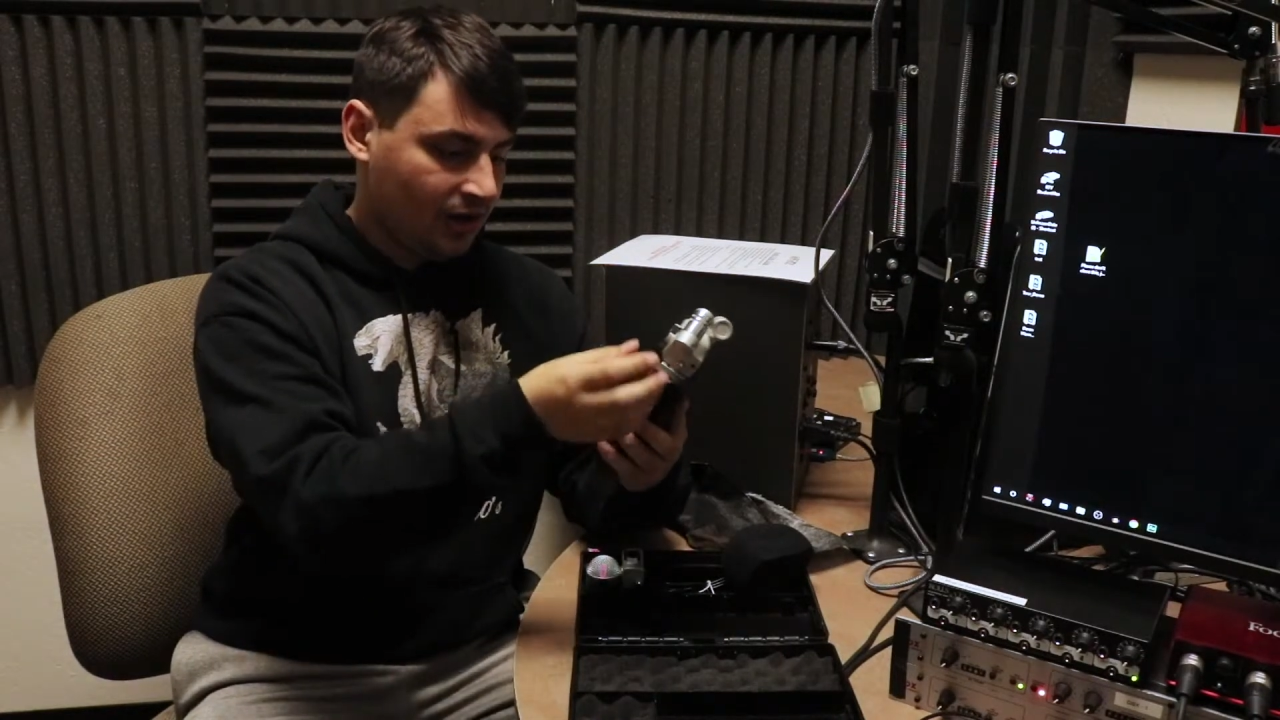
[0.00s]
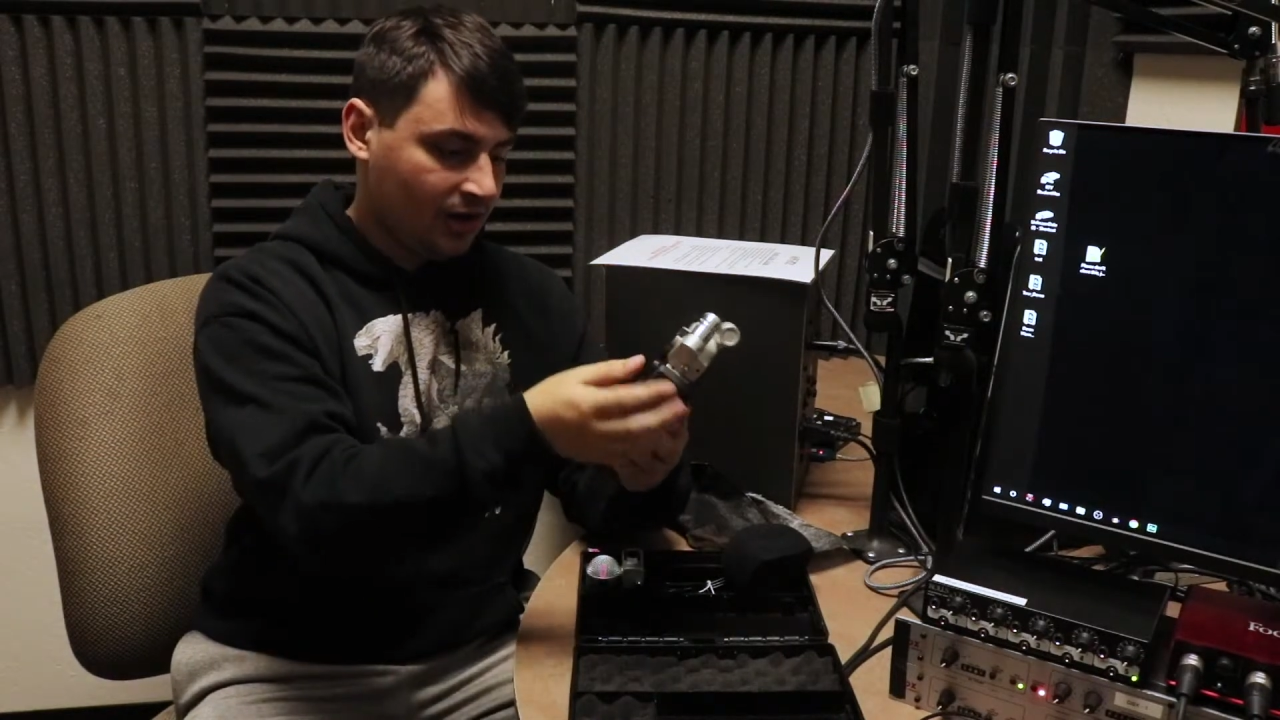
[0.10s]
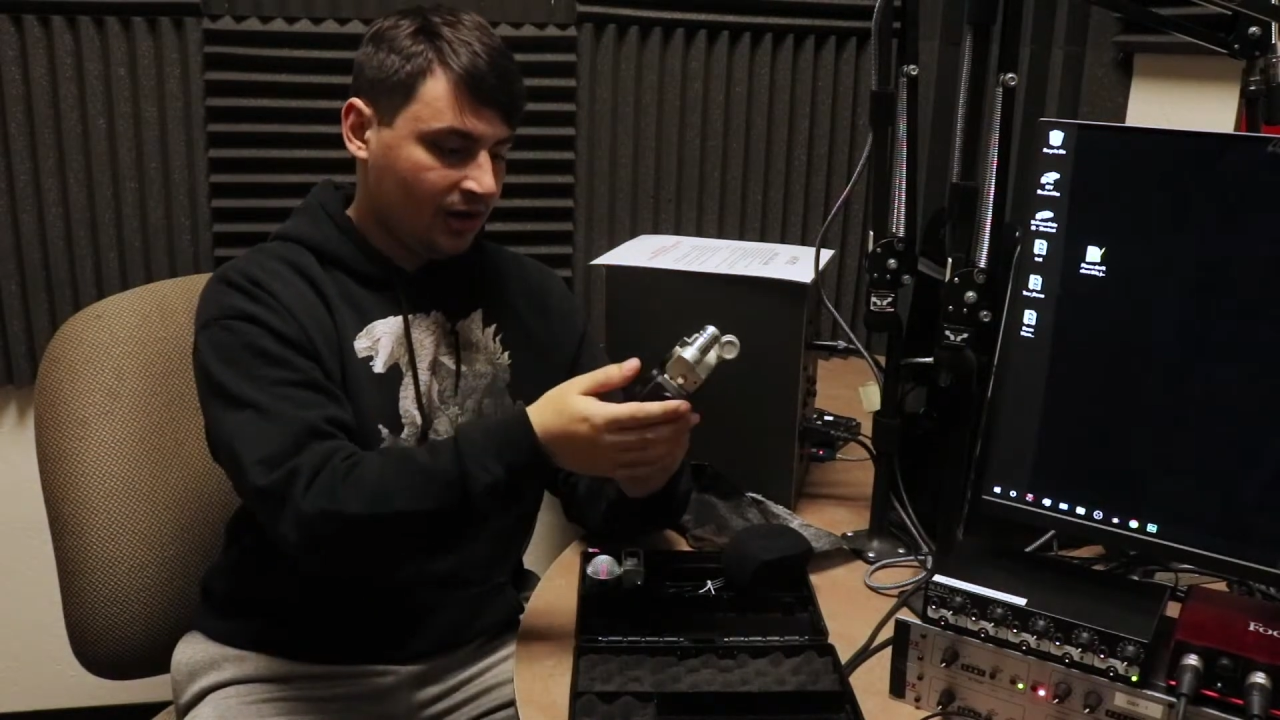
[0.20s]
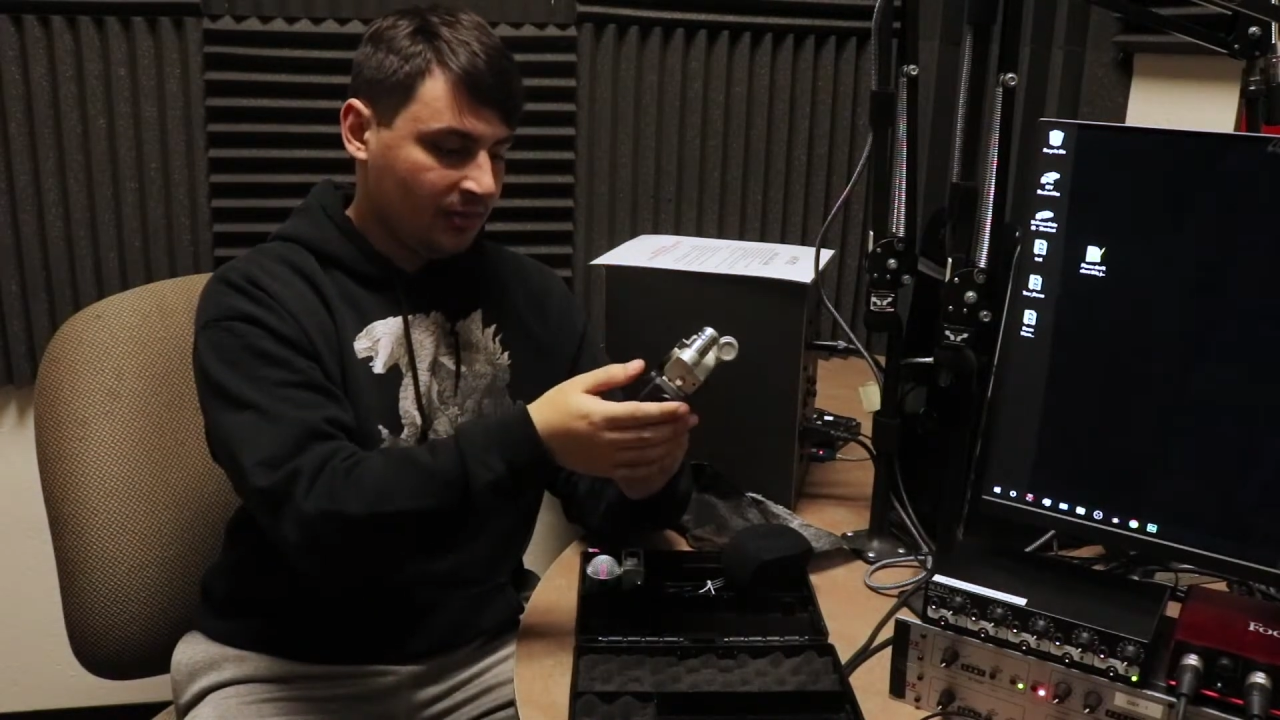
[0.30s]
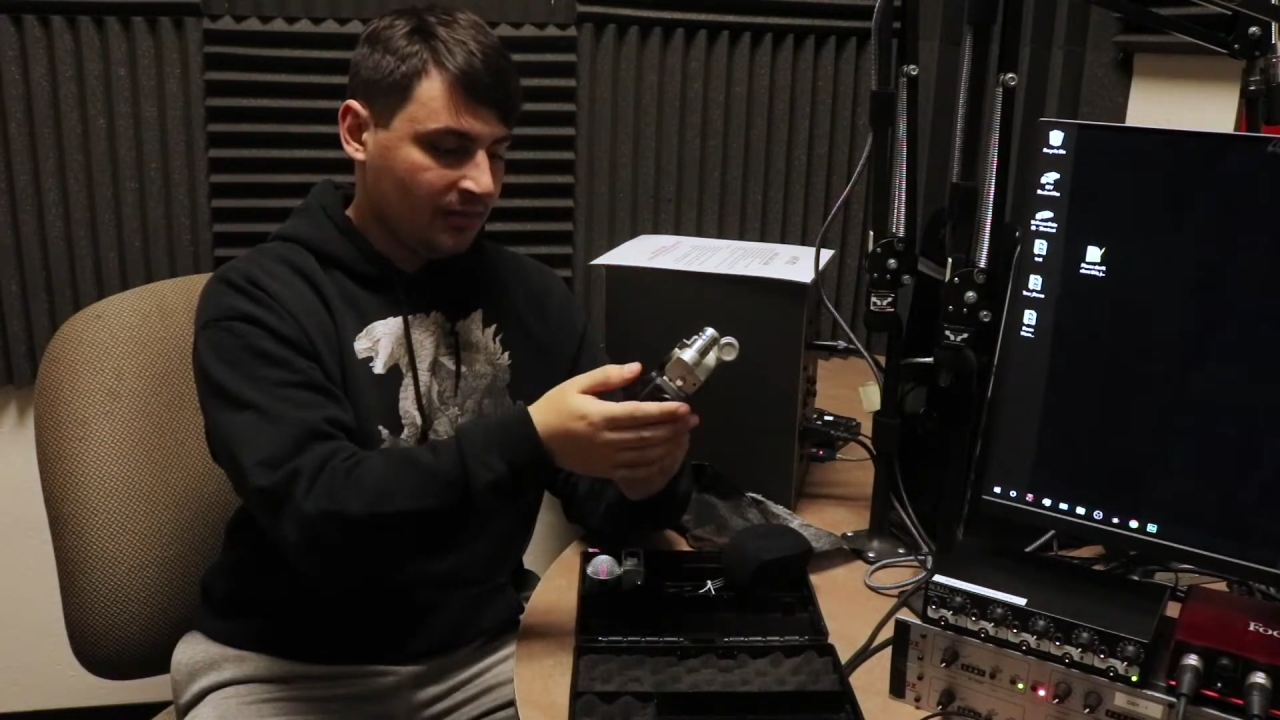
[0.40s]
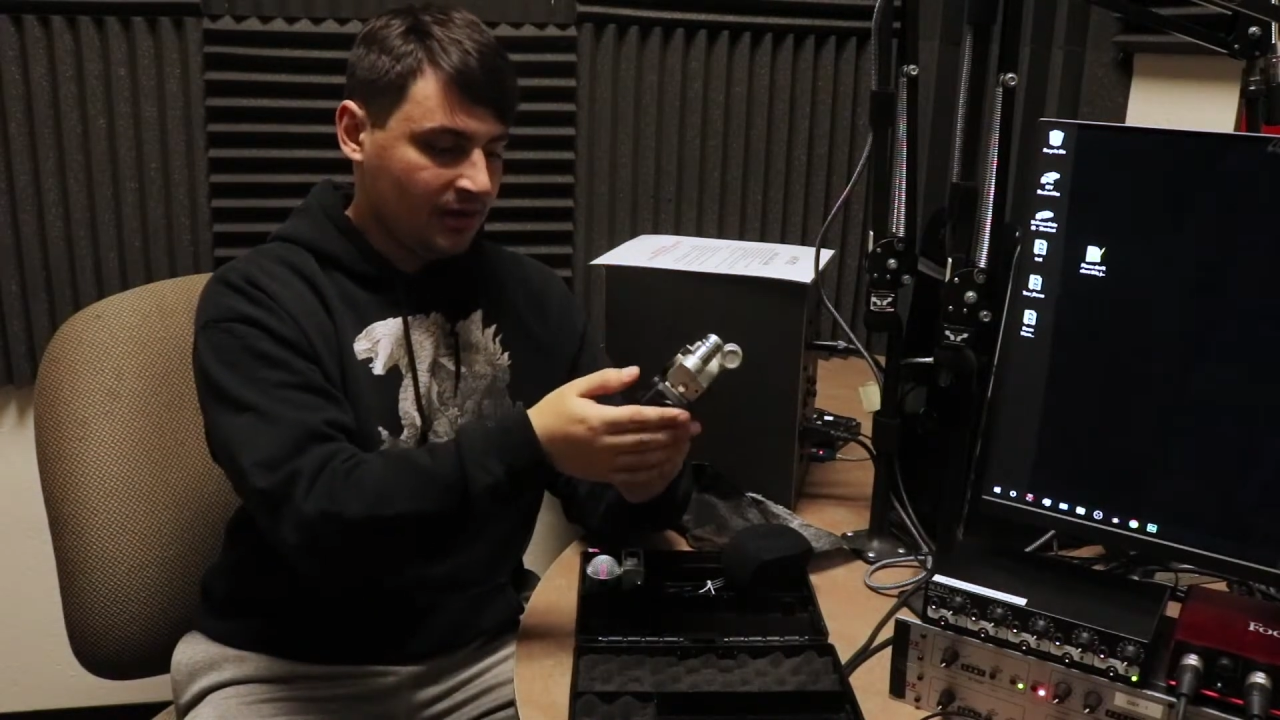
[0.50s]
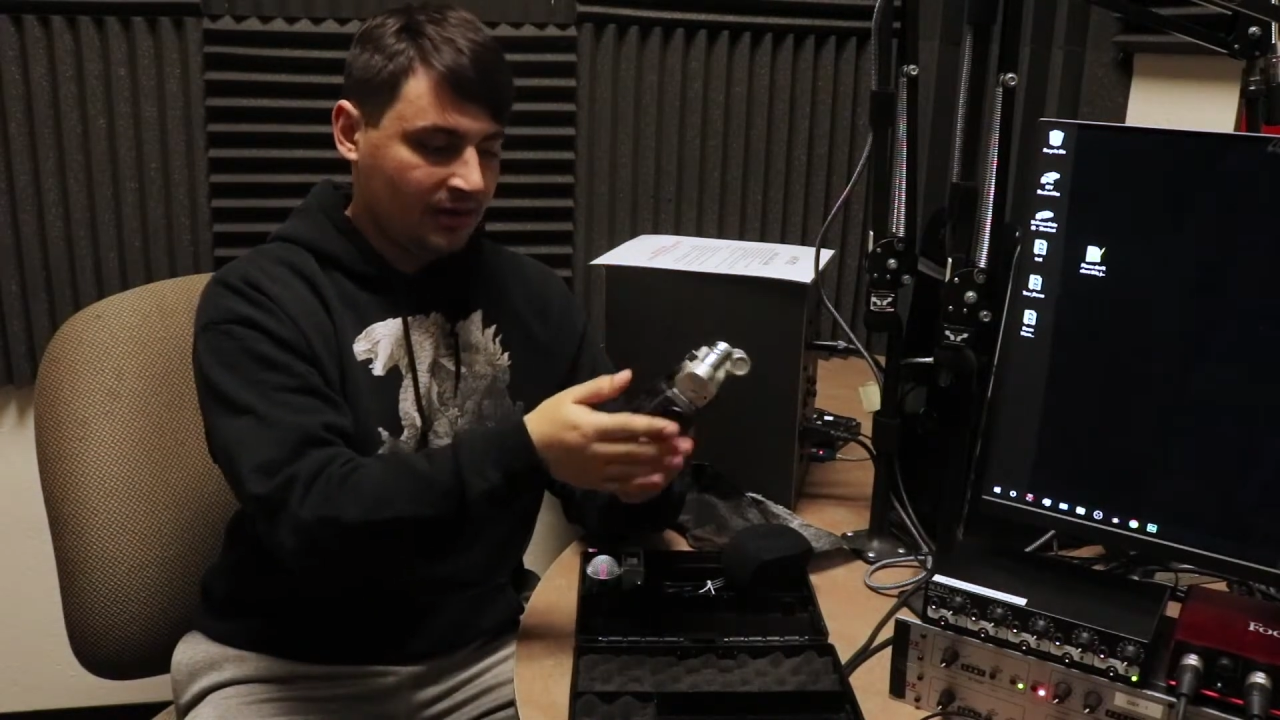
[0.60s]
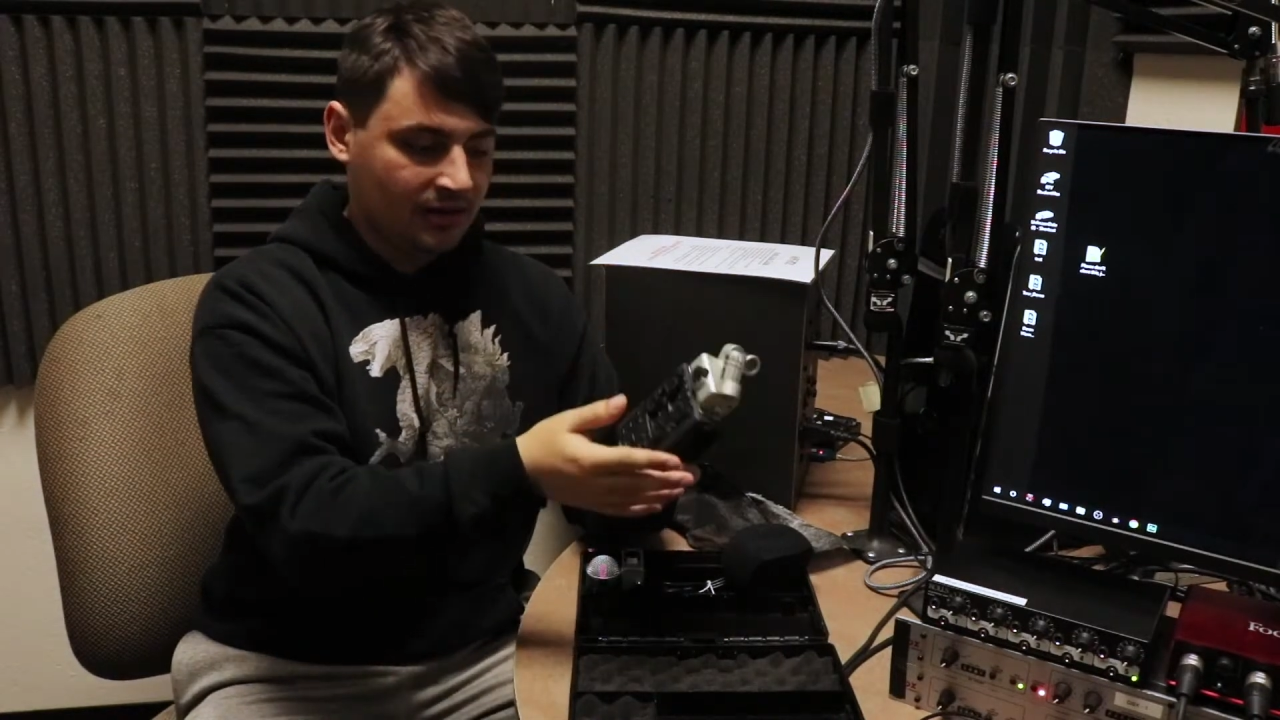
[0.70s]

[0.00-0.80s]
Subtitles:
arm